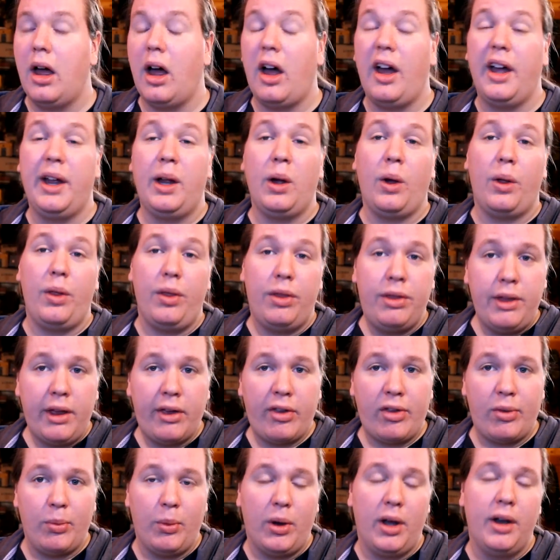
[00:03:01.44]
I got
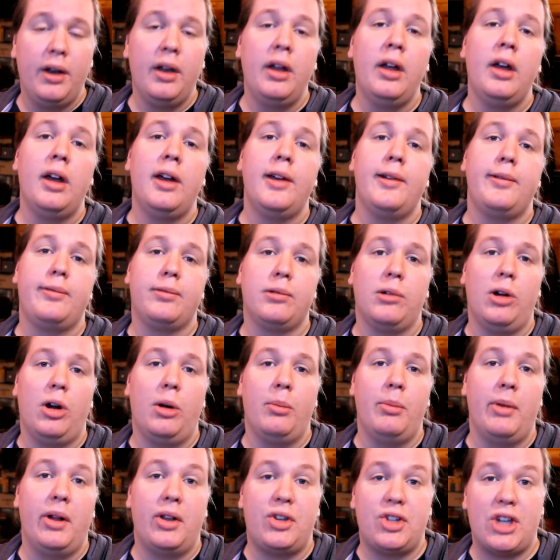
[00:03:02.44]
this one
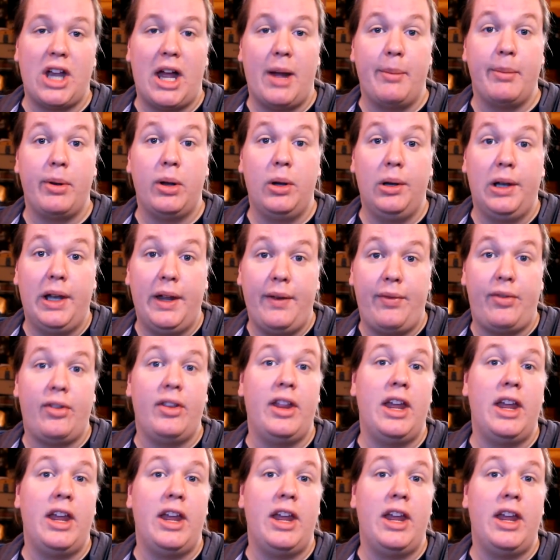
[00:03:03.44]
from a chap who lives